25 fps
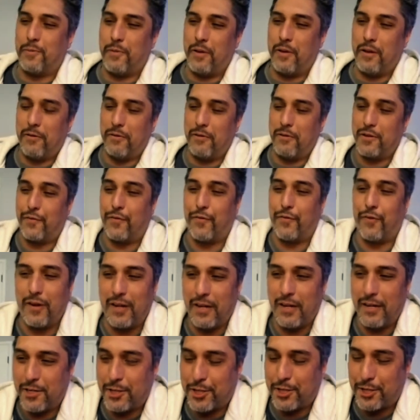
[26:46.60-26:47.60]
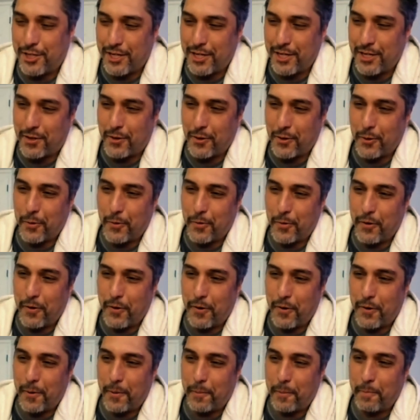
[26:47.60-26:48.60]
It was funny as shit
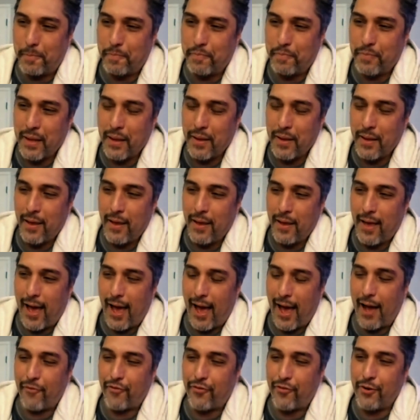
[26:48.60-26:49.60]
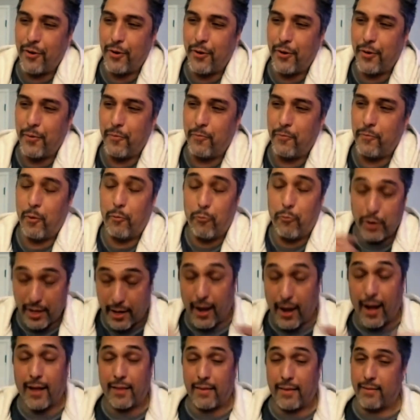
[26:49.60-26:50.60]
though. After when we
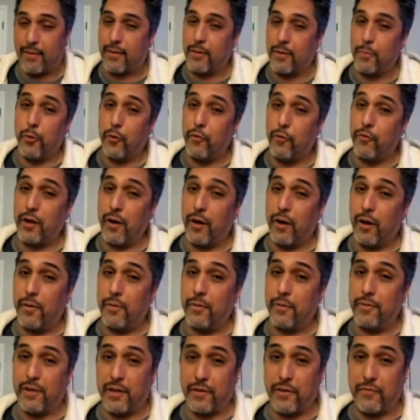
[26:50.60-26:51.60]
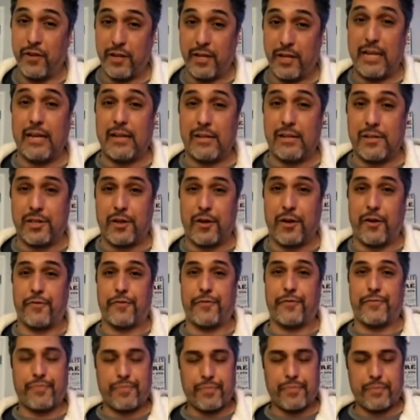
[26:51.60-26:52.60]
got the movie on DVD and
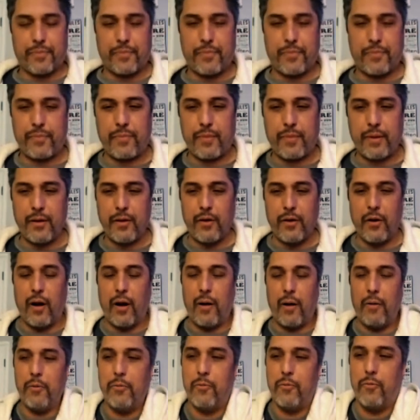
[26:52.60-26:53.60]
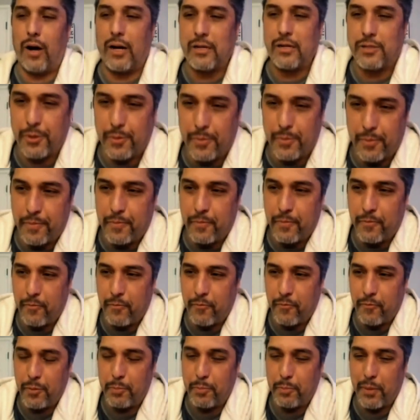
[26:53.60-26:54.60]
stuff, I would watch them
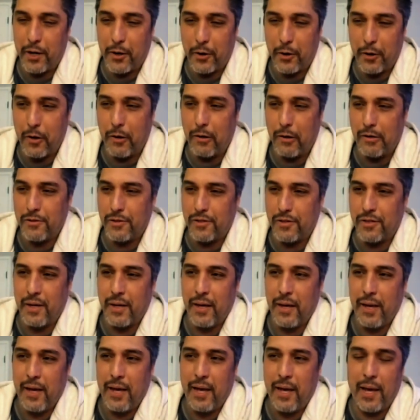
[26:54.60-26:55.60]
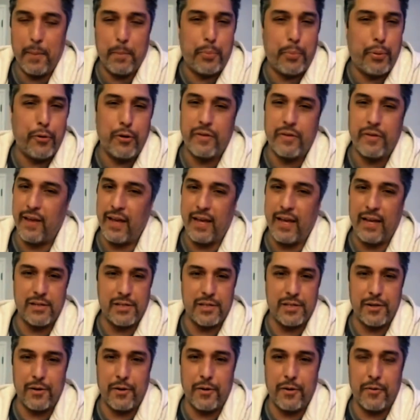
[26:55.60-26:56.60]
with my girls and poor
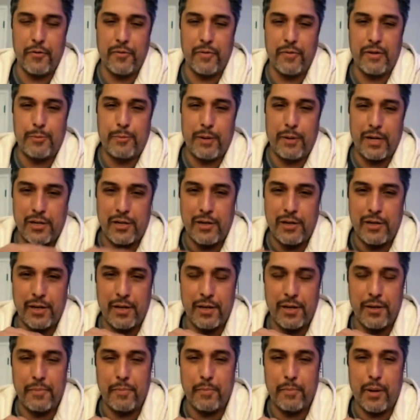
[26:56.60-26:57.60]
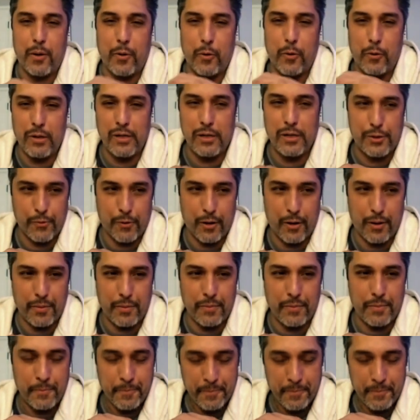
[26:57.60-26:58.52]
things, especially my oldest one.